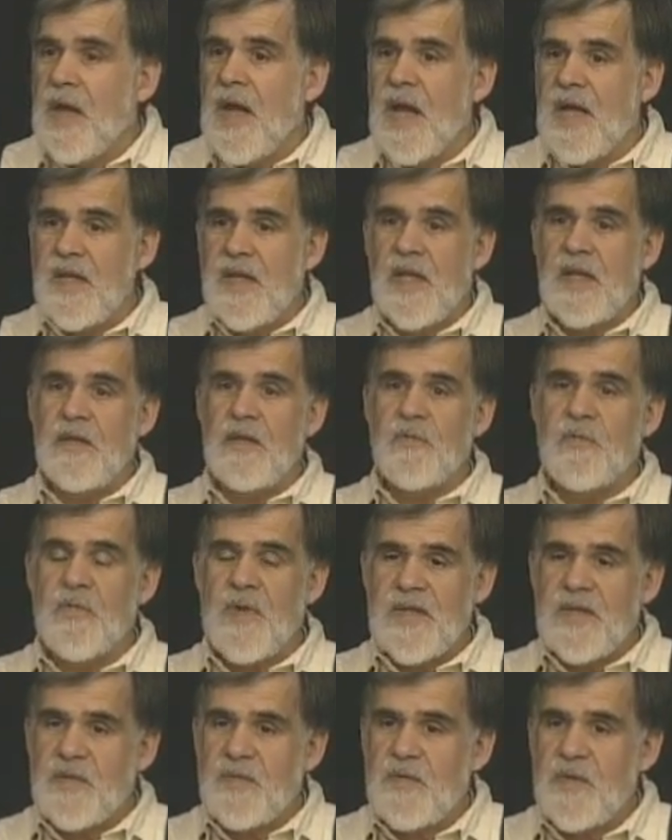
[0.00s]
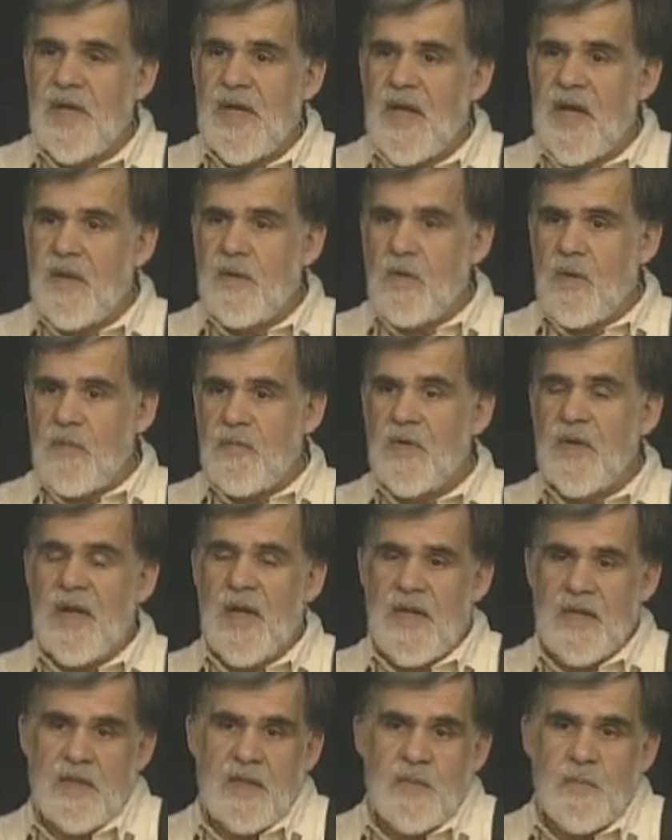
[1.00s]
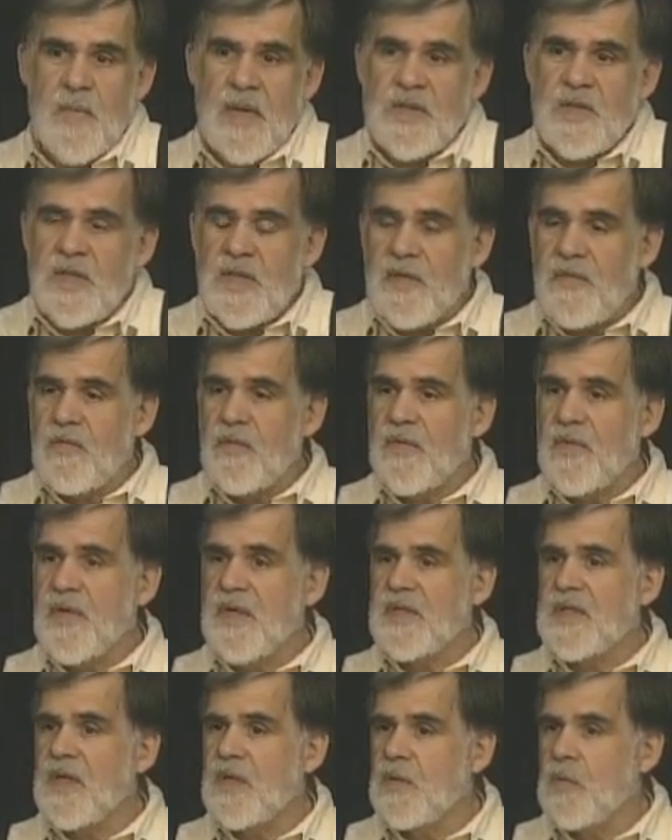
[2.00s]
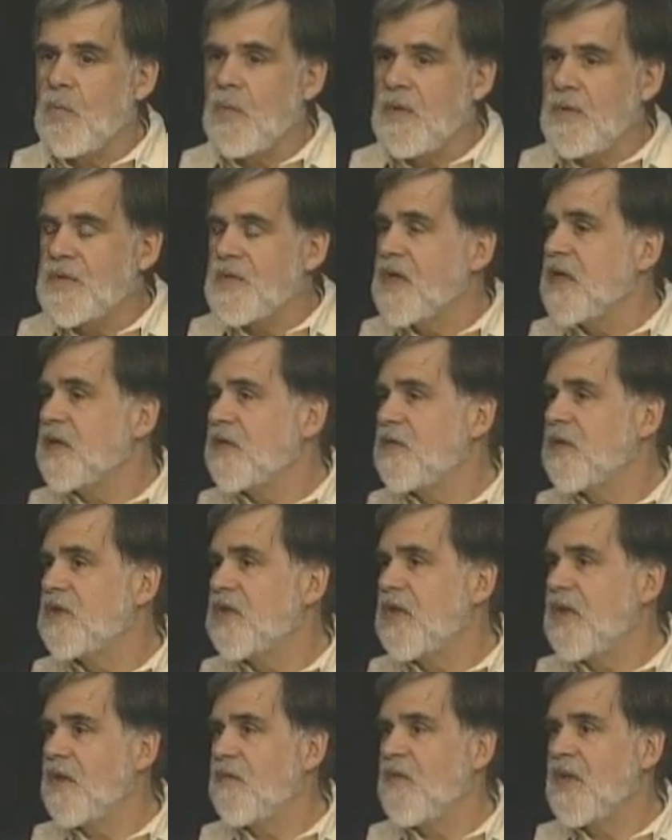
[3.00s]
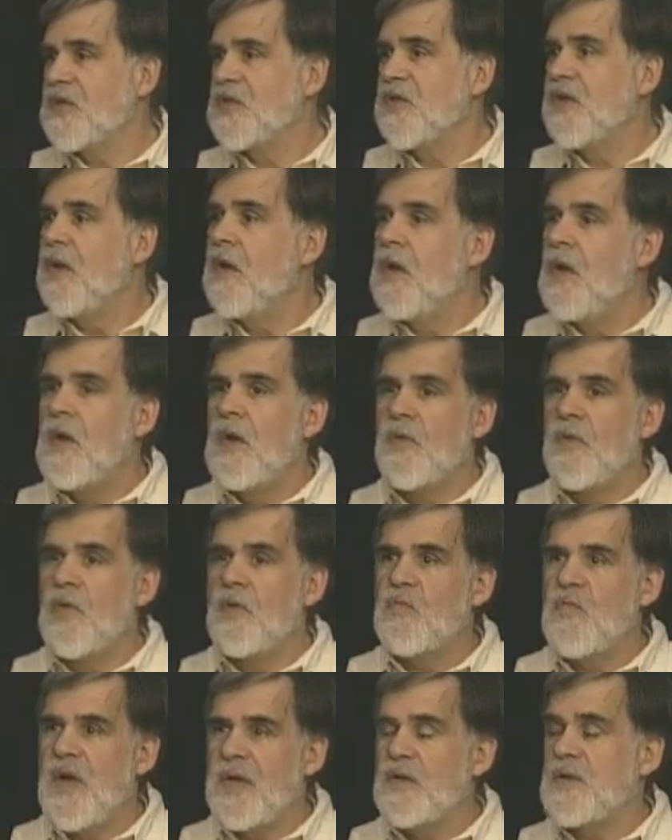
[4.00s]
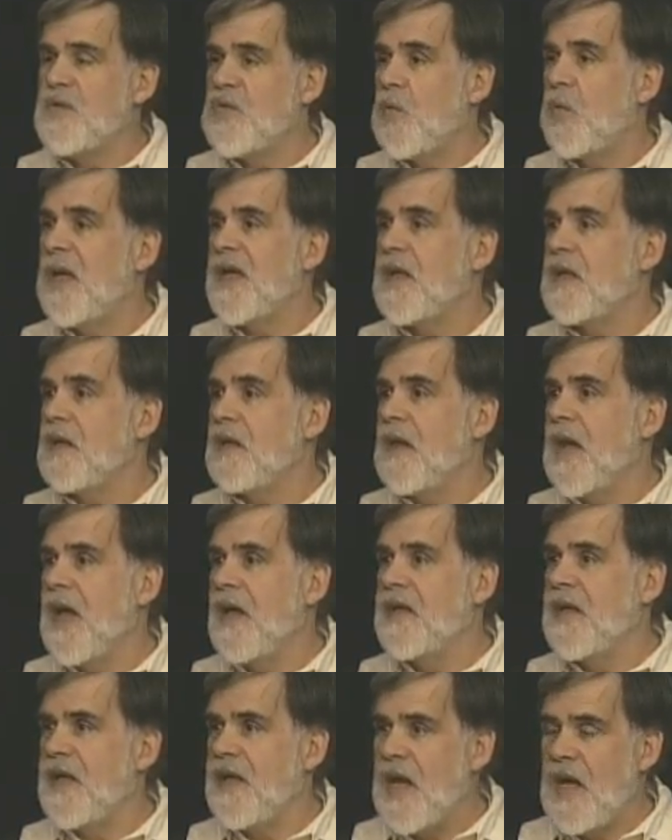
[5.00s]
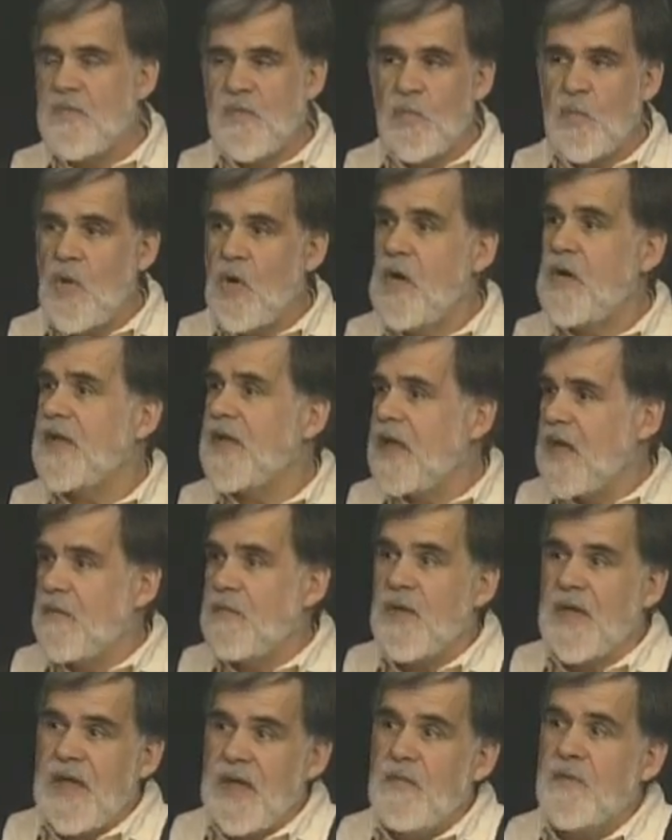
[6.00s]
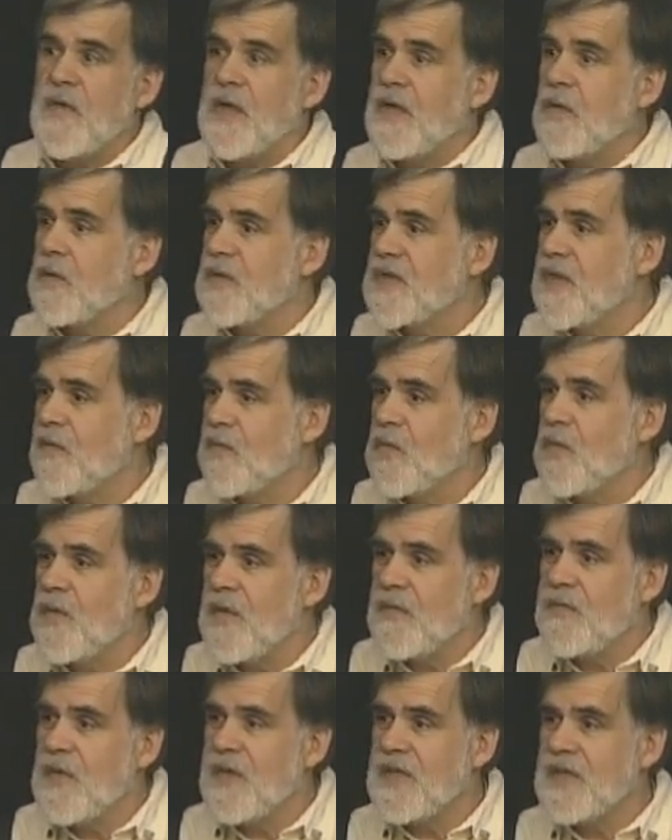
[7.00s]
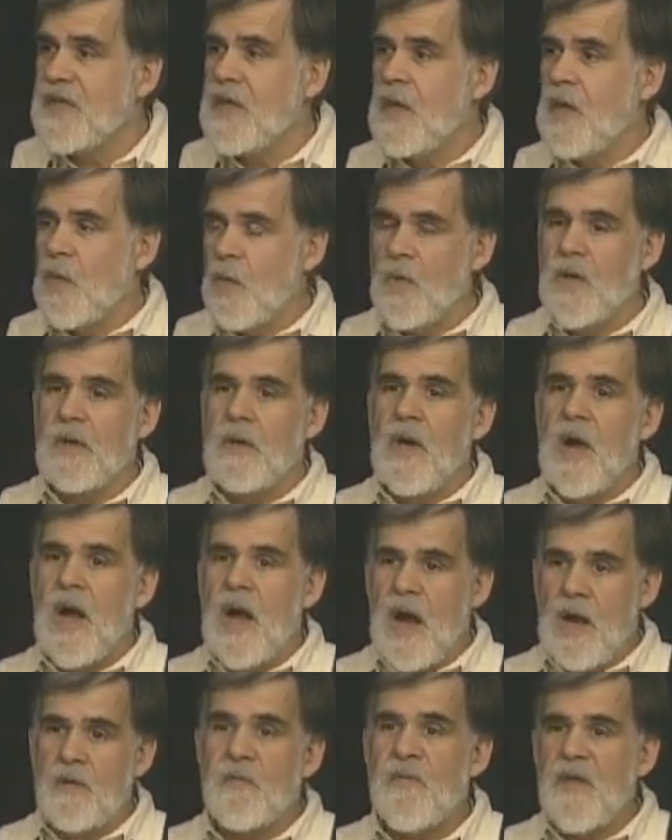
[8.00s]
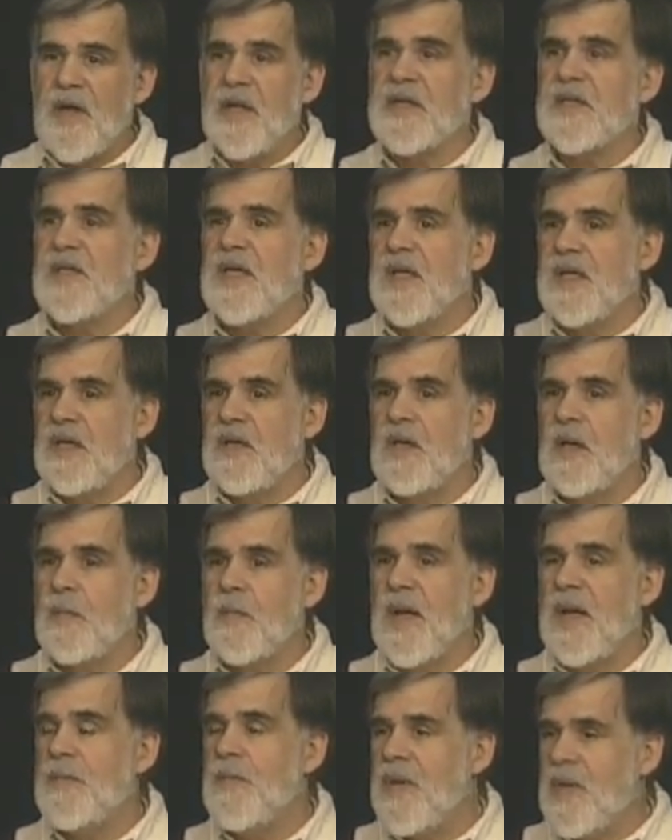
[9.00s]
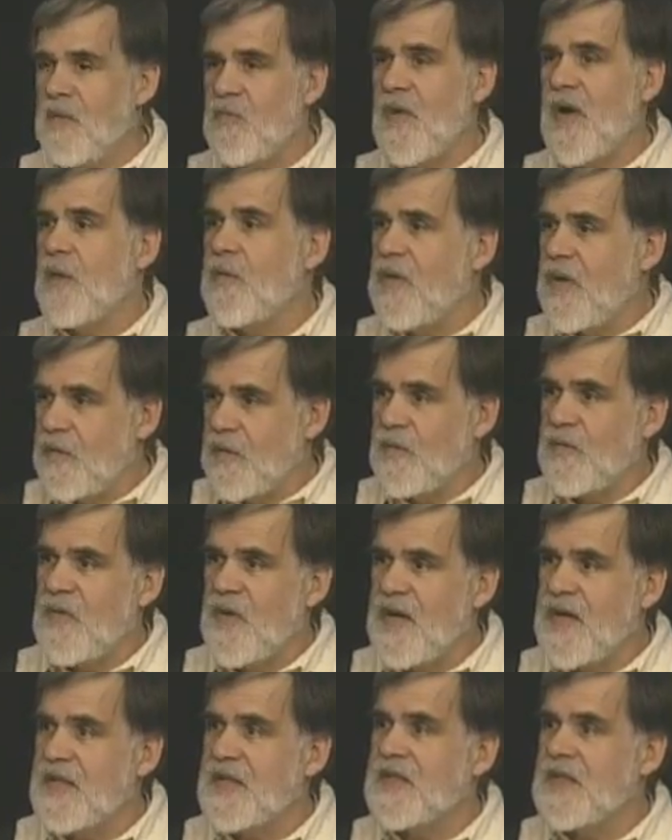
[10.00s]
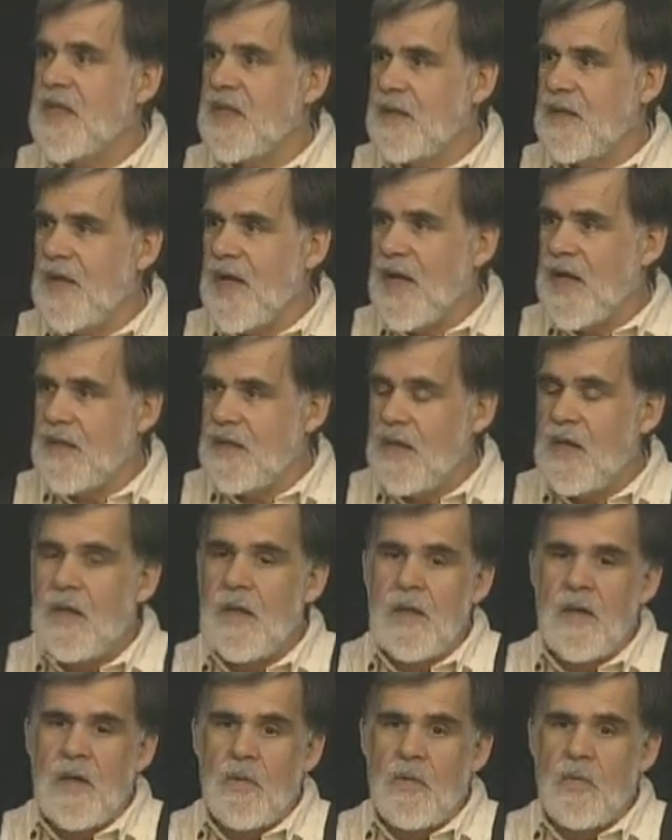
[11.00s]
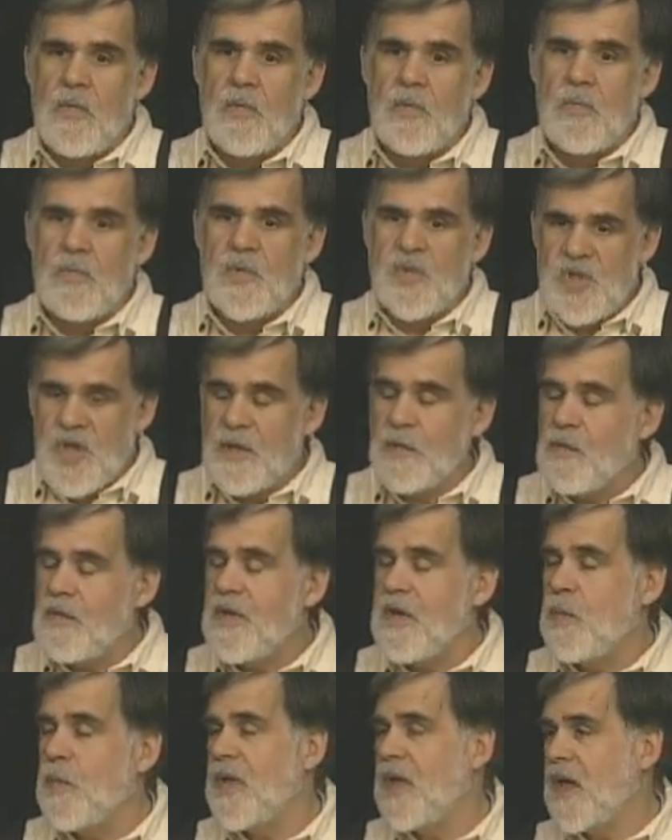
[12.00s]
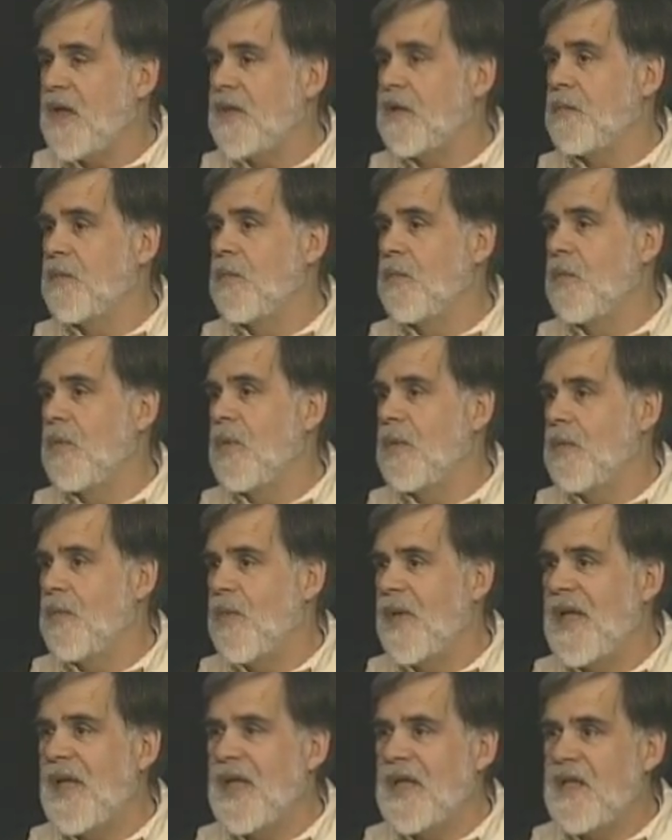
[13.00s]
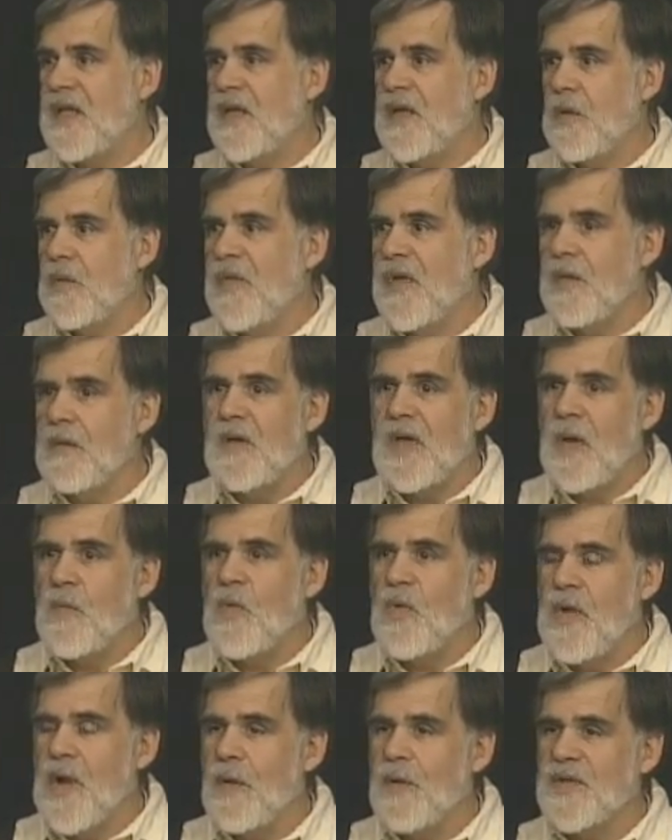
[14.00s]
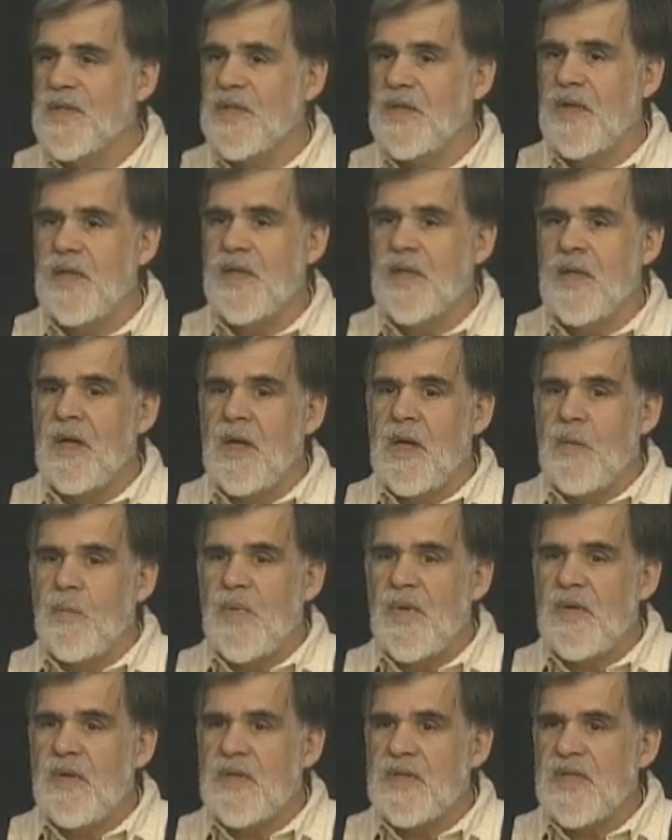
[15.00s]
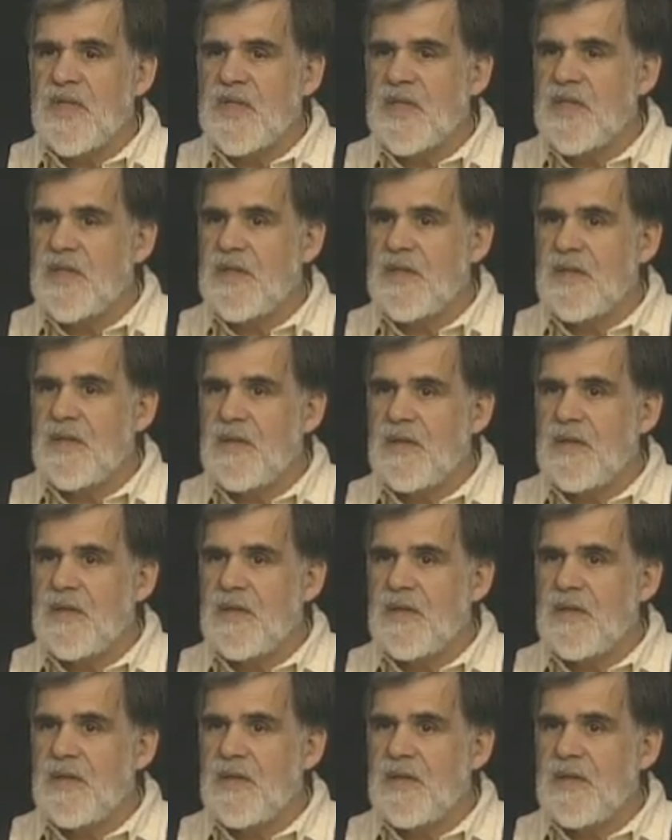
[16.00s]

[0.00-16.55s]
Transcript: And then the Friends of Liad often, especially for things like a World Science Fiction Convention, they'll rent a suite and then have a party every evening or several evenings where our fans can come and be around other fans, and generally we get to go there a couple hours a night because it's